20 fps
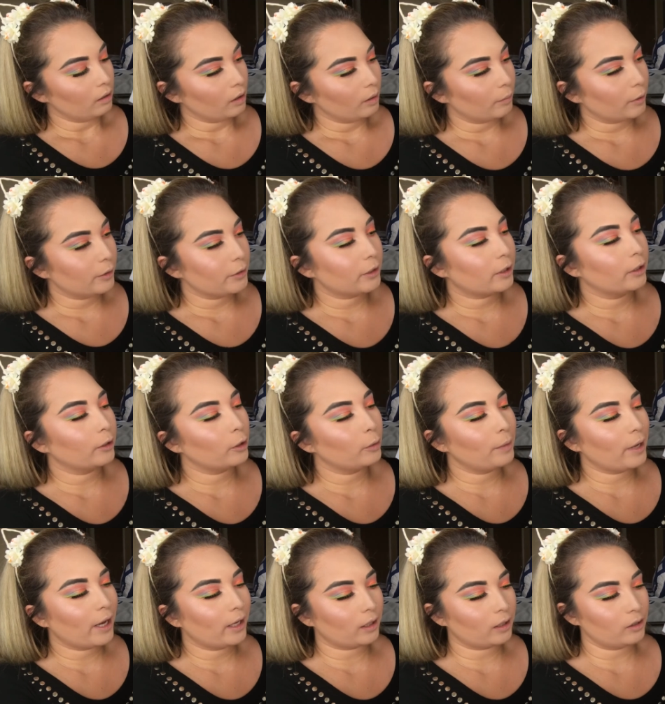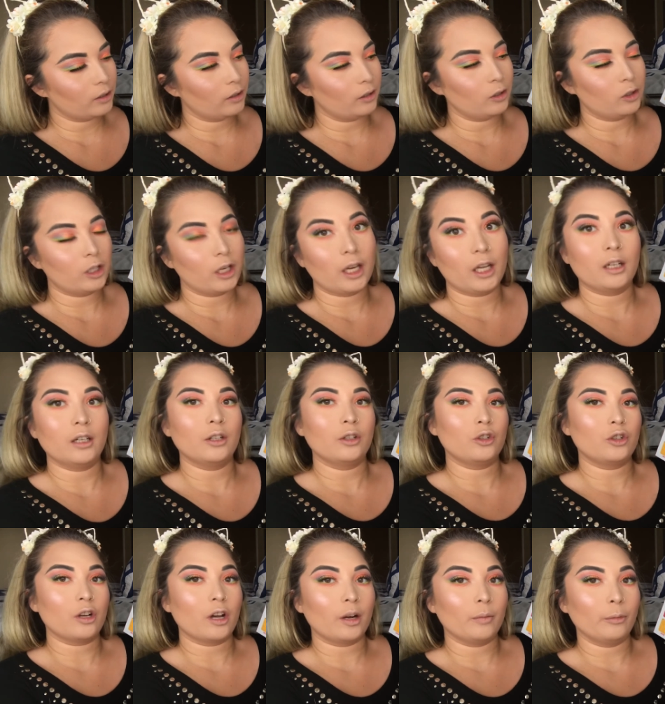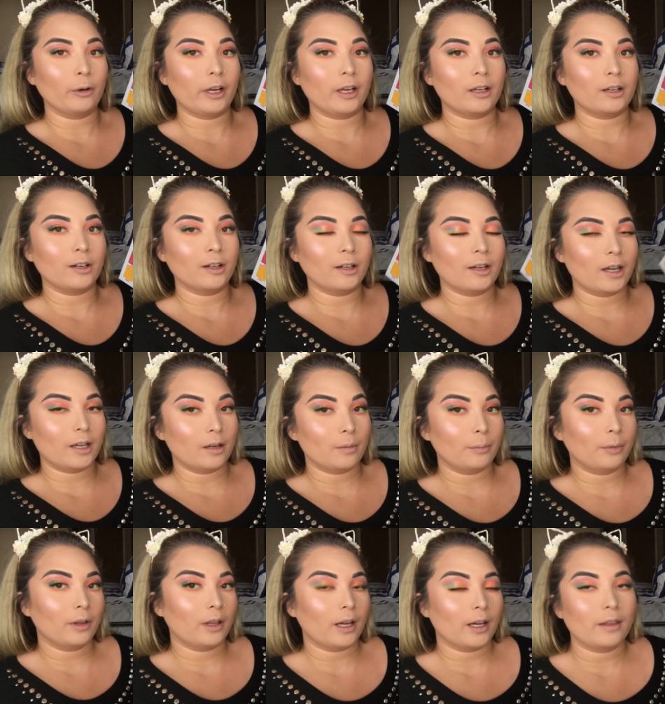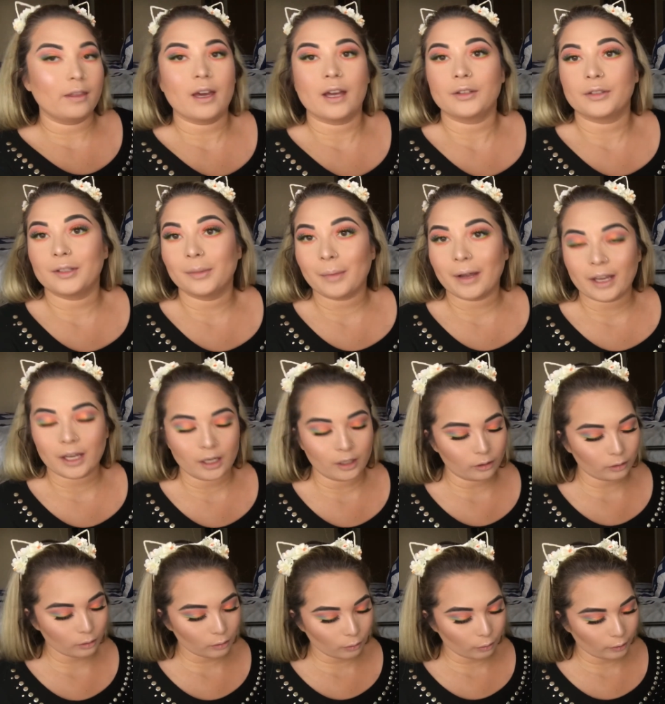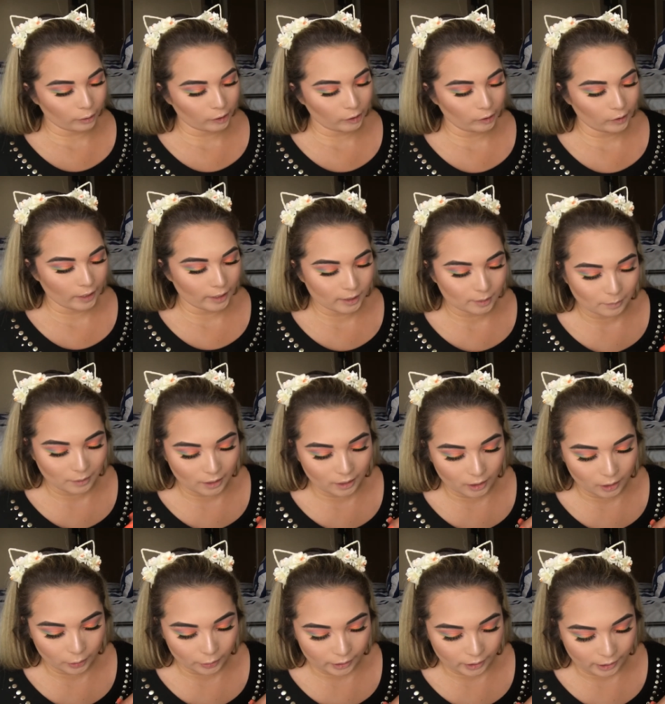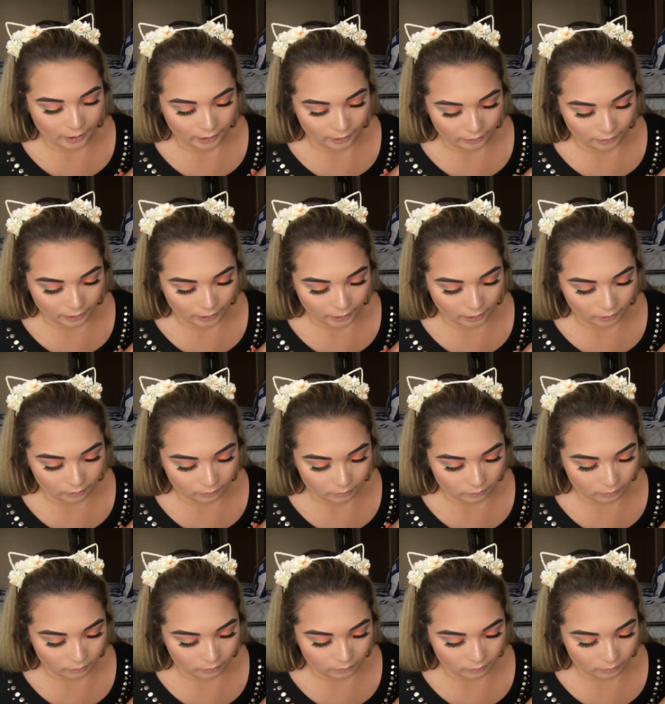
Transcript: I'm also going to go back into the shade Jawbreaker and apply that to my inner corner as my inner highlight.